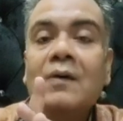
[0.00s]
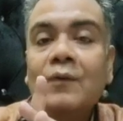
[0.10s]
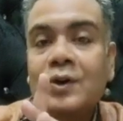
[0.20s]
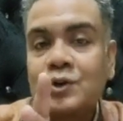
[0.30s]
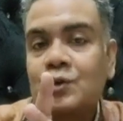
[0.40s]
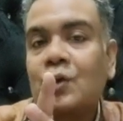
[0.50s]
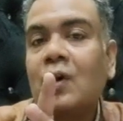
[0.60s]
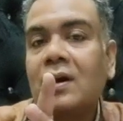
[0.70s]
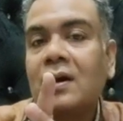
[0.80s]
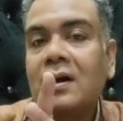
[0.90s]
was
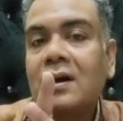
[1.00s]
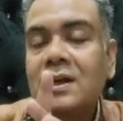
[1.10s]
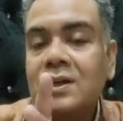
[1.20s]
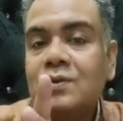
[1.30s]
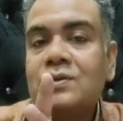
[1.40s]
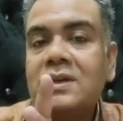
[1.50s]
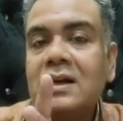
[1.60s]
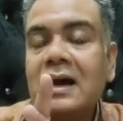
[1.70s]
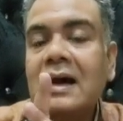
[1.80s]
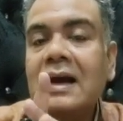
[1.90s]
shot
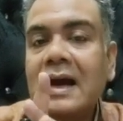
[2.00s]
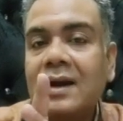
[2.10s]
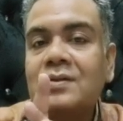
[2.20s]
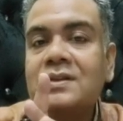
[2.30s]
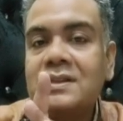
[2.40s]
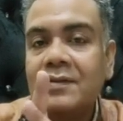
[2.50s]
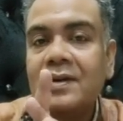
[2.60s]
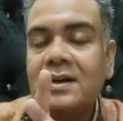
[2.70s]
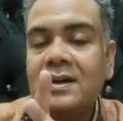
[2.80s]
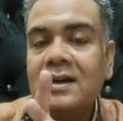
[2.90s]
using a Canon
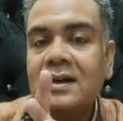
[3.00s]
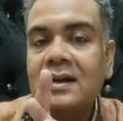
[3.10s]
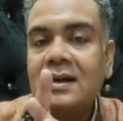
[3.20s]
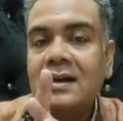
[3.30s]
7D